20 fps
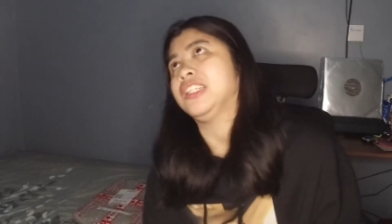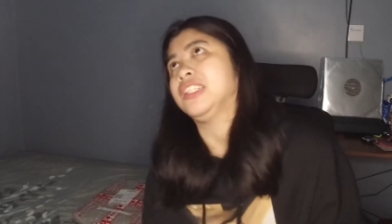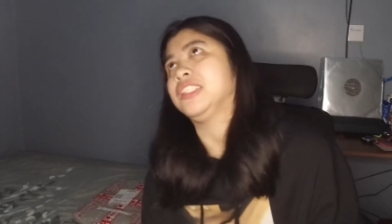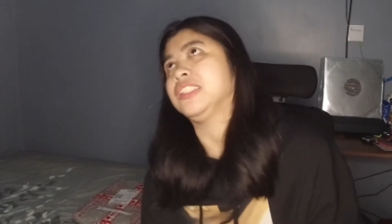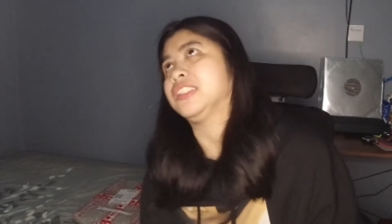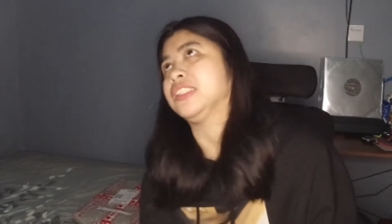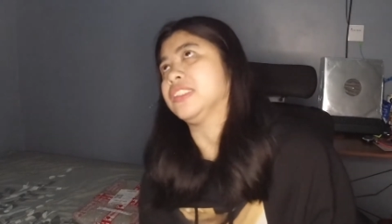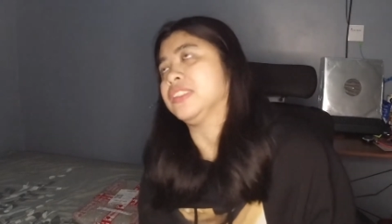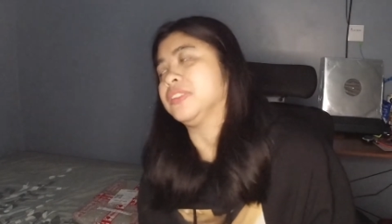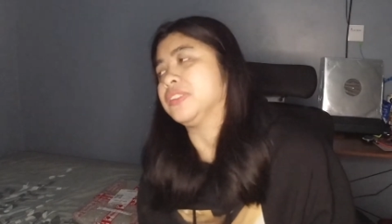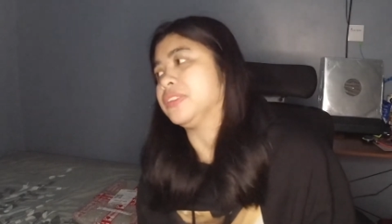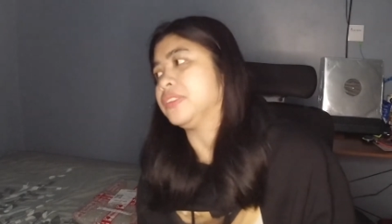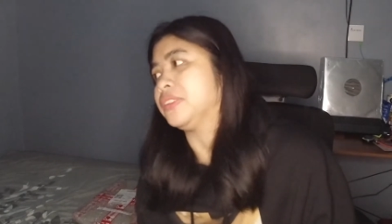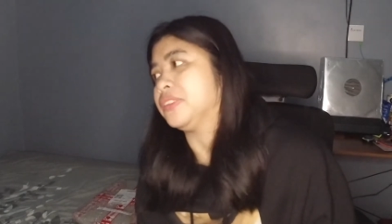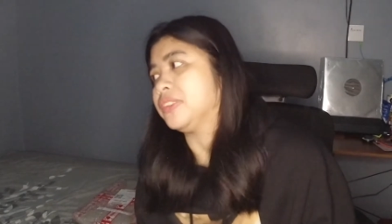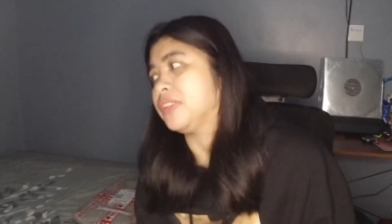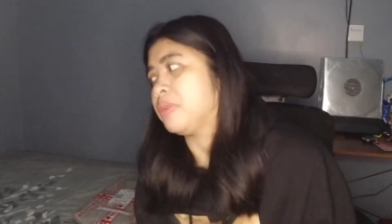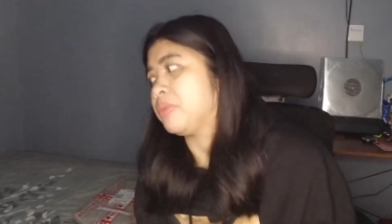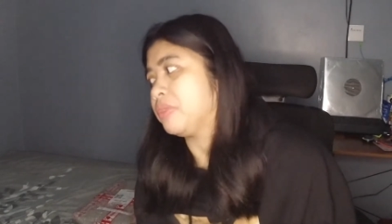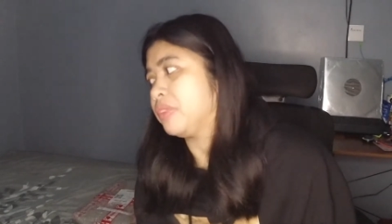
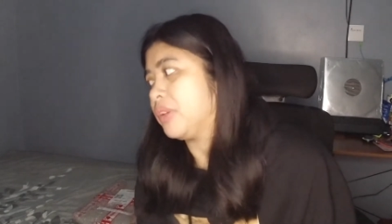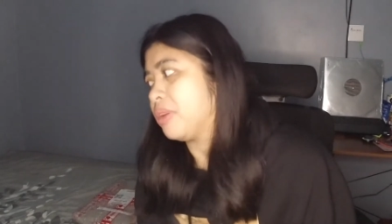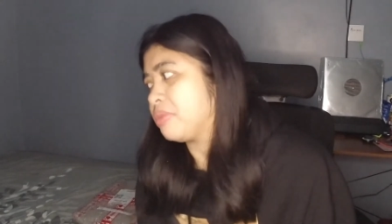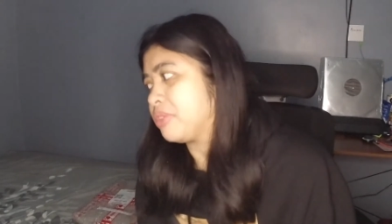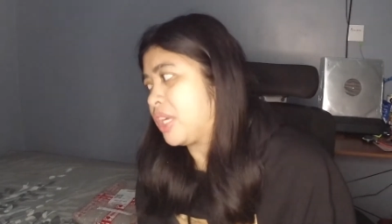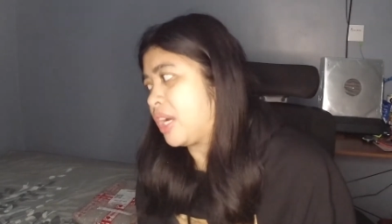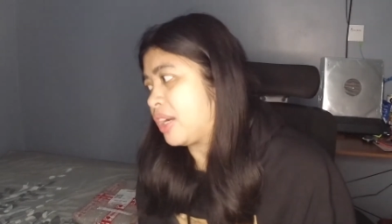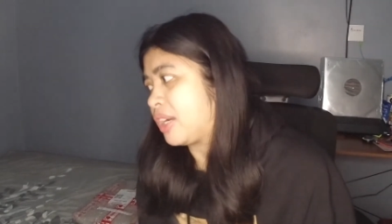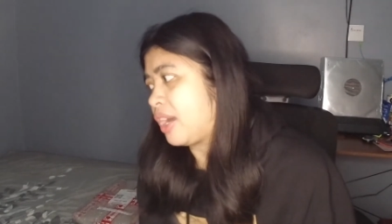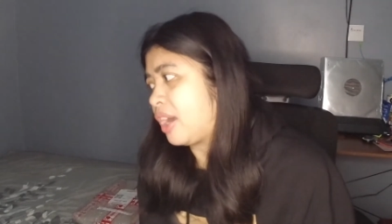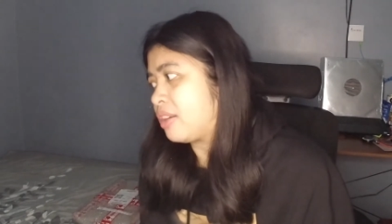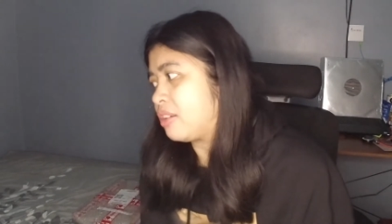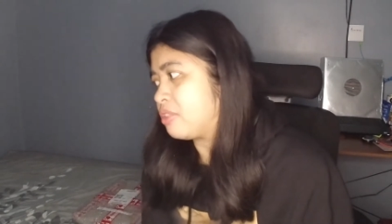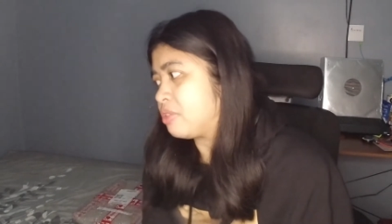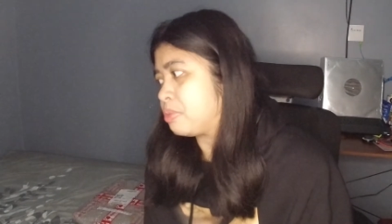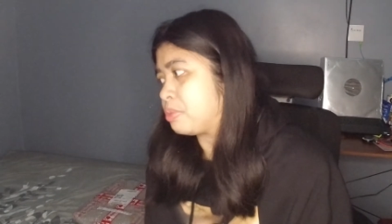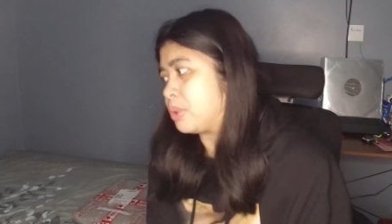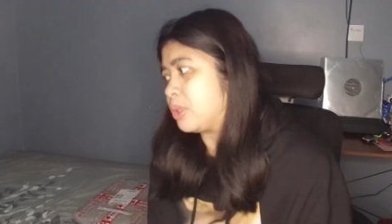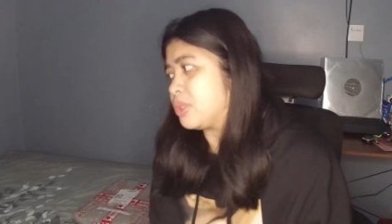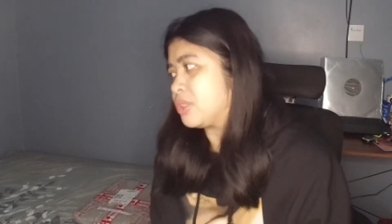So I'm that kind
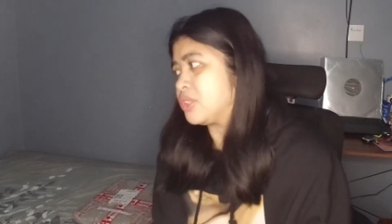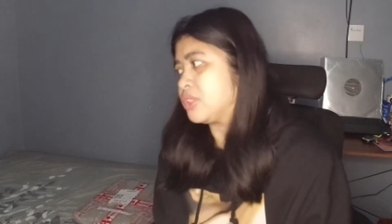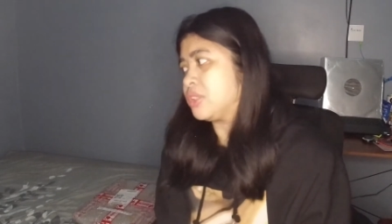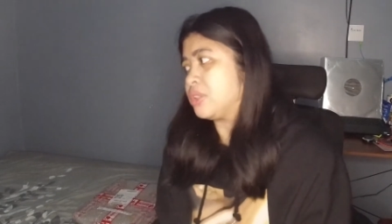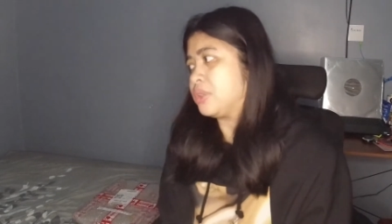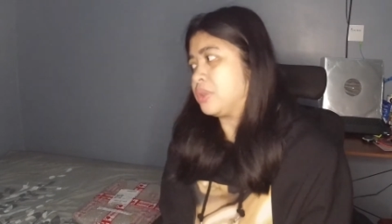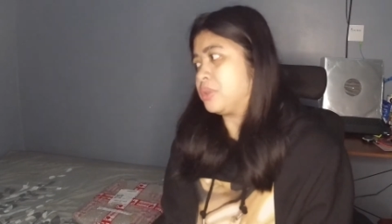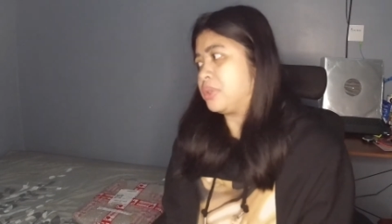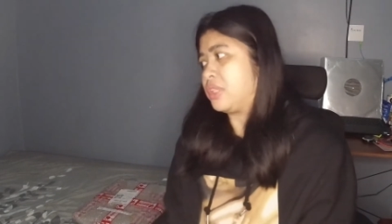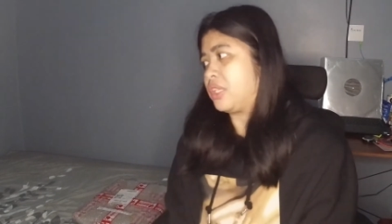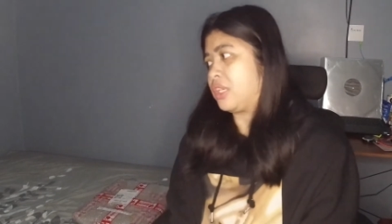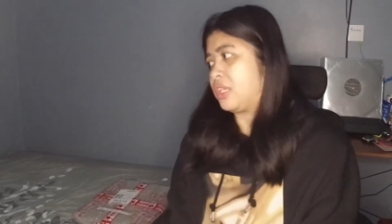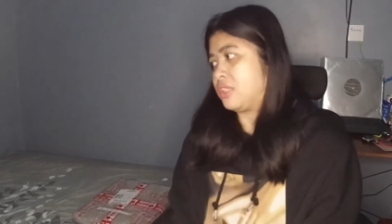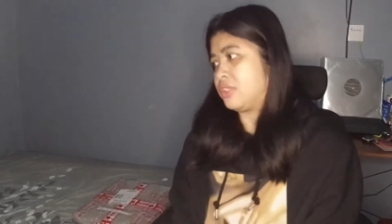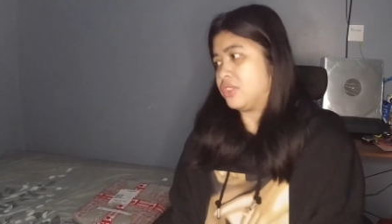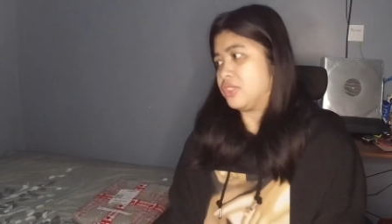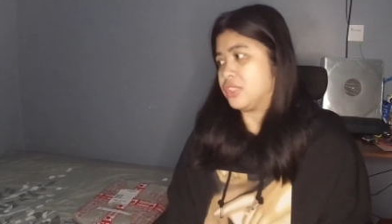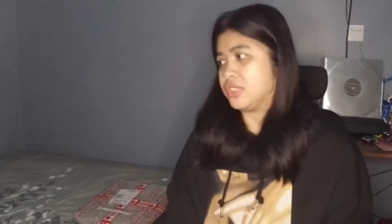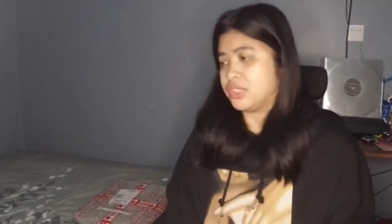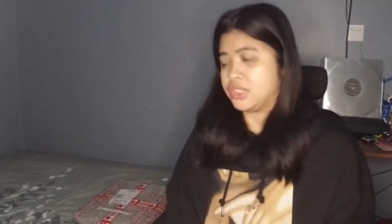of person who
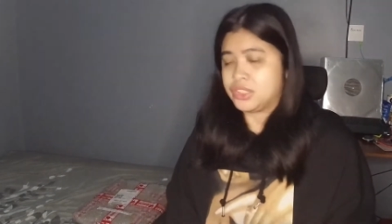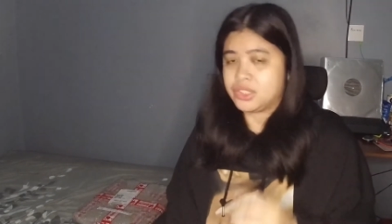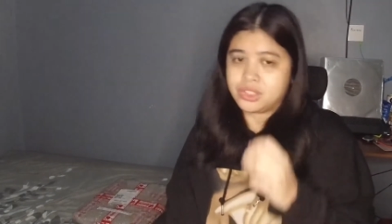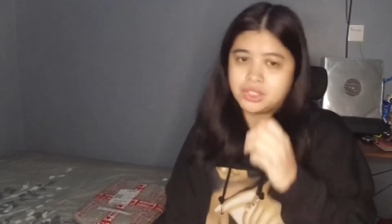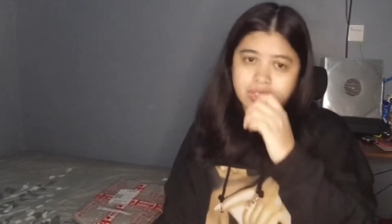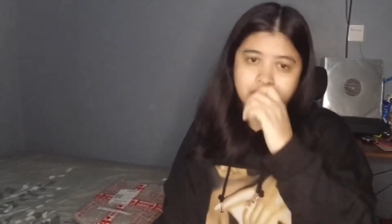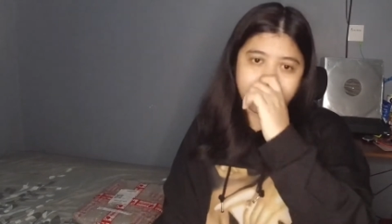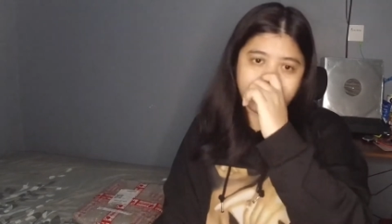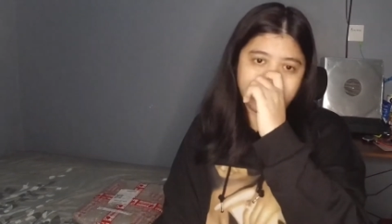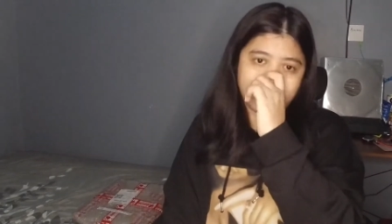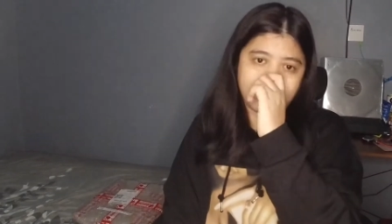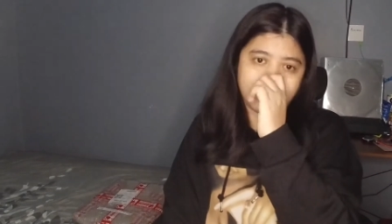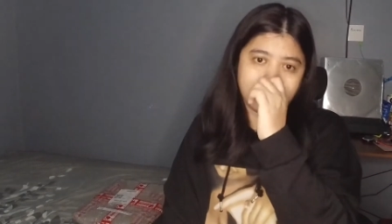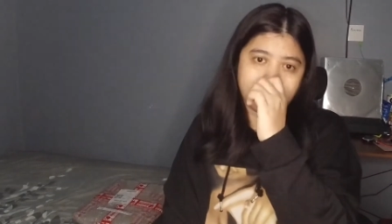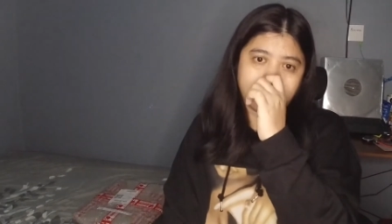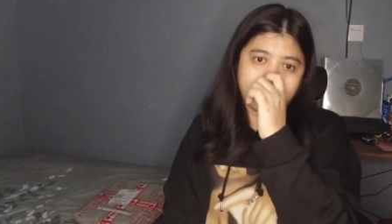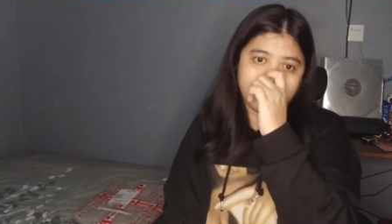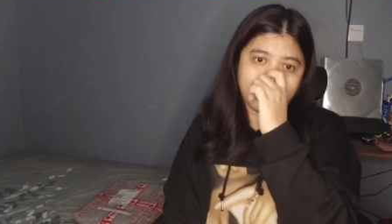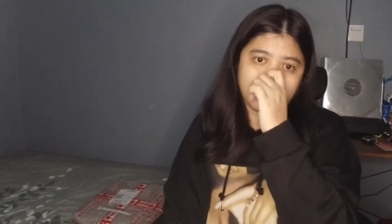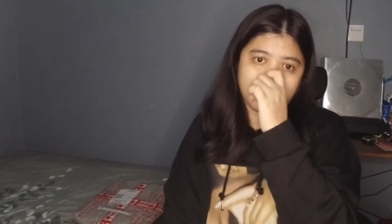can't just
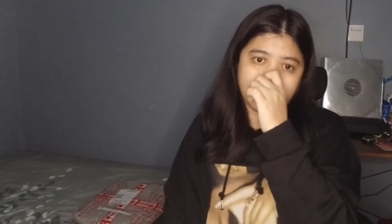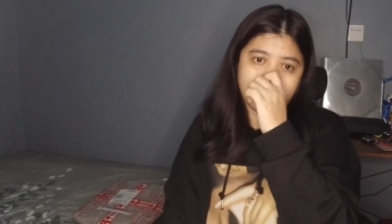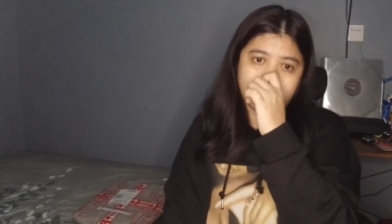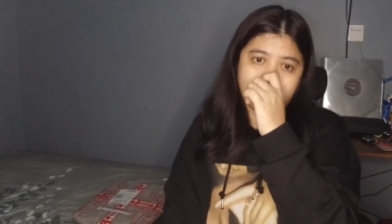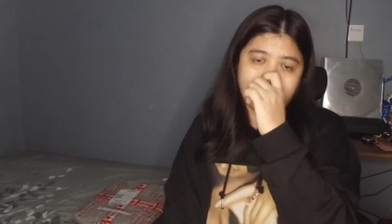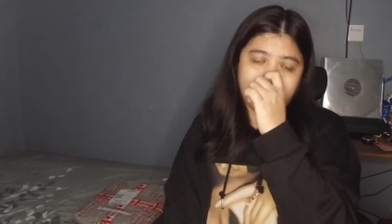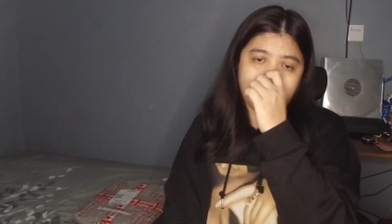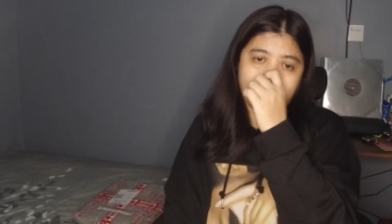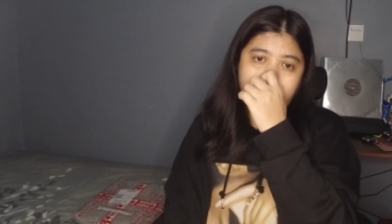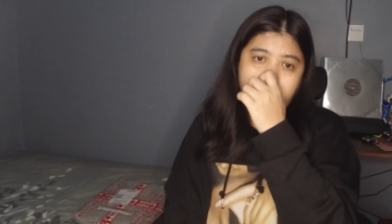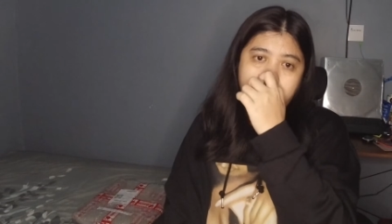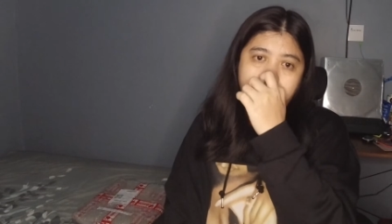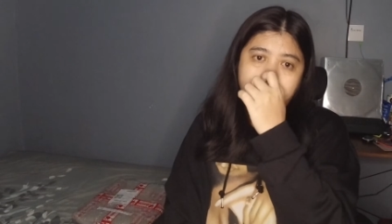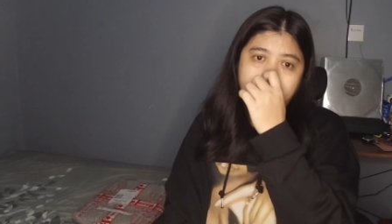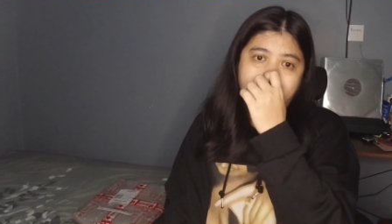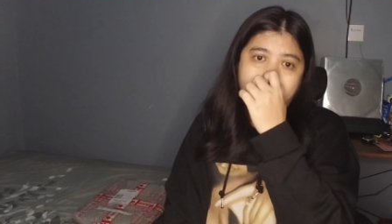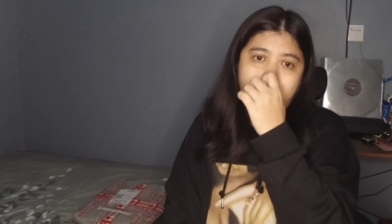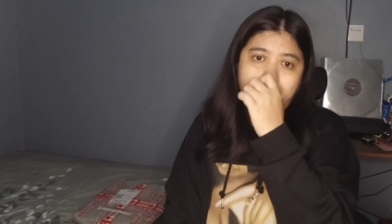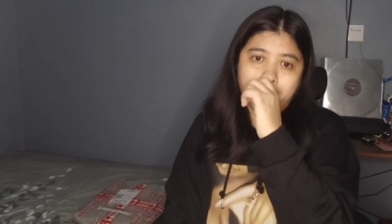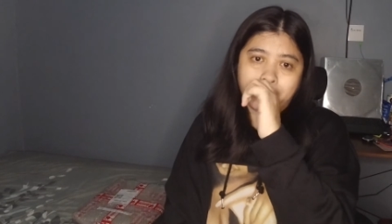lay
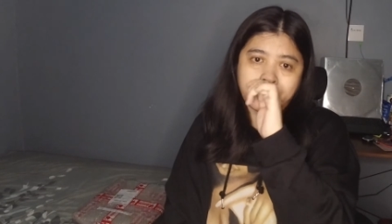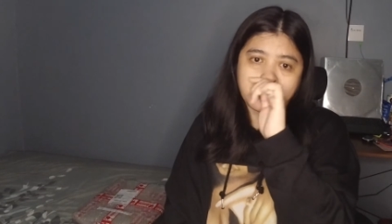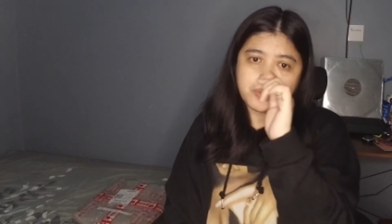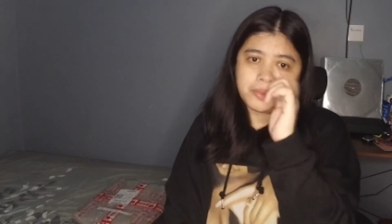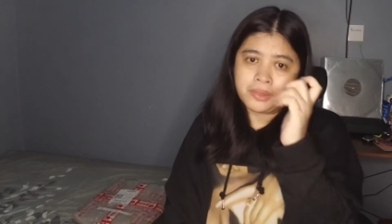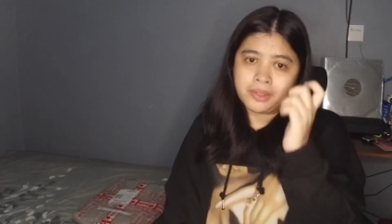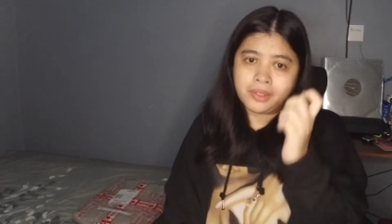around